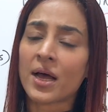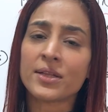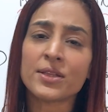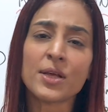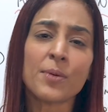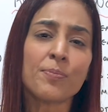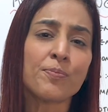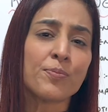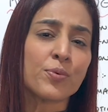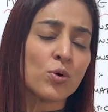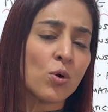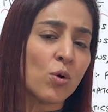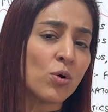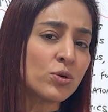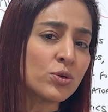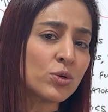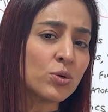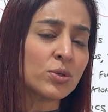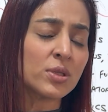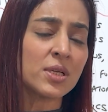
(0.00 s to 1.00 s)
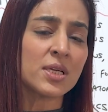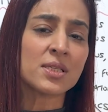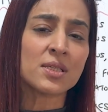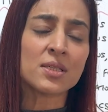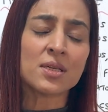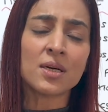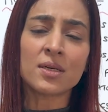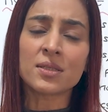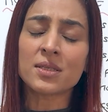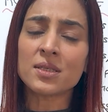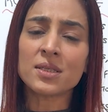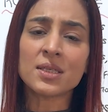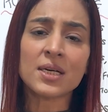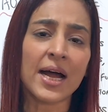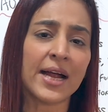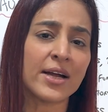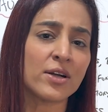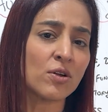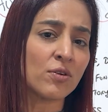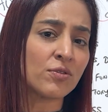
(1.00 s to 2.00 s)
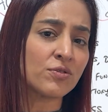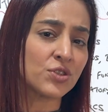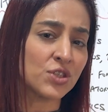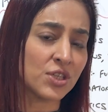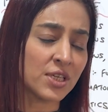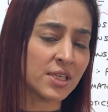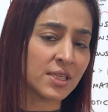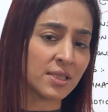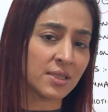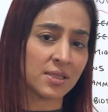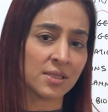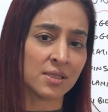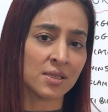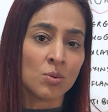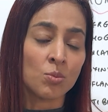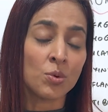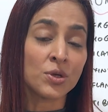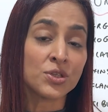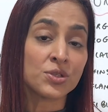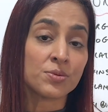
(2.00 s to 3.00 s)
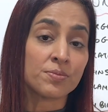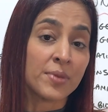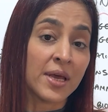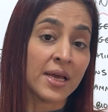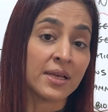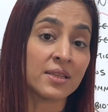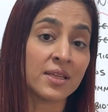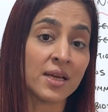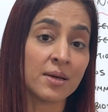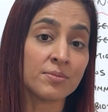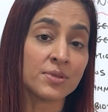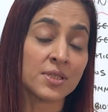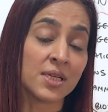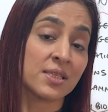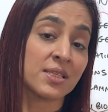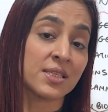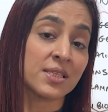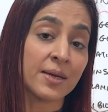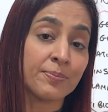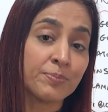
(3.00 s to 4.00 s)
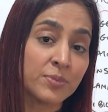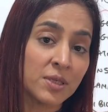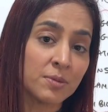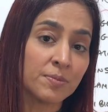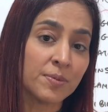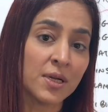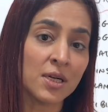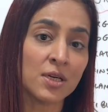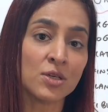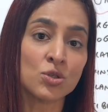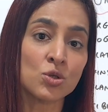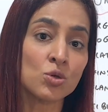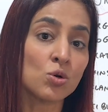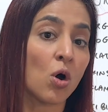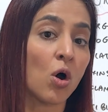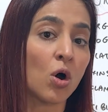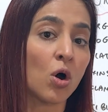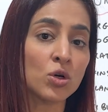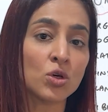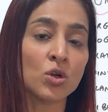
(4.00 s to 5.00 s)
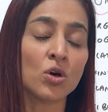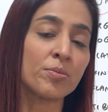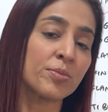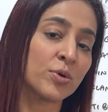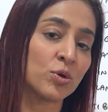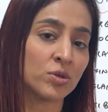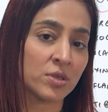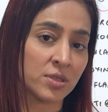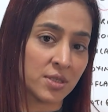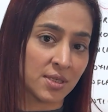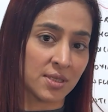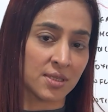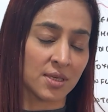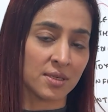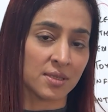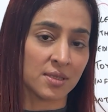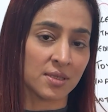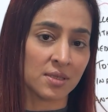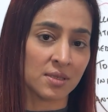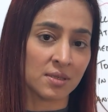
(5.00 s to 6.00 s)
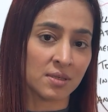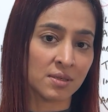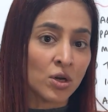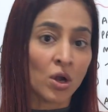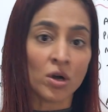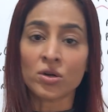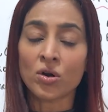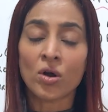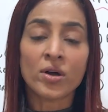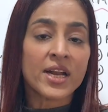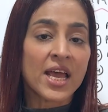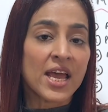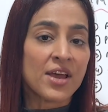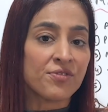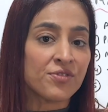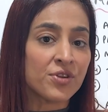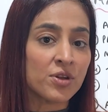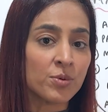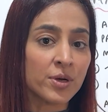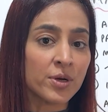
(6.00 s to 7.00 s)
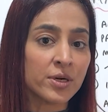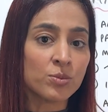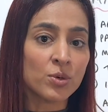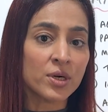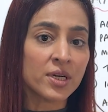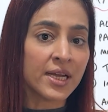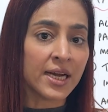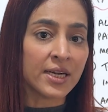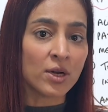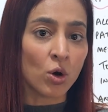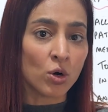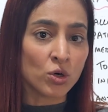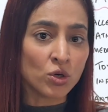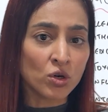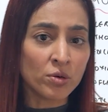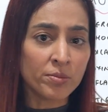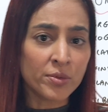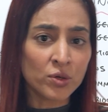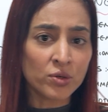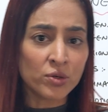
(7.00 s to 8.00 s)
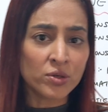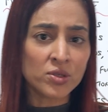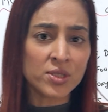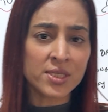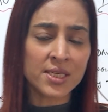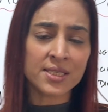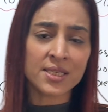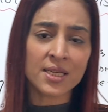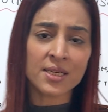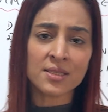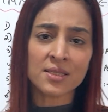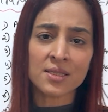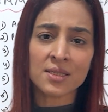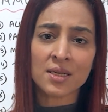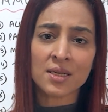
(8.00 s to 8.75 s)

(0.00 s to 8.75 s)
and they're prone to these certain kind of genes which make them susceptible to autoimmune diseases. Not everyone would get autoimmune diseases.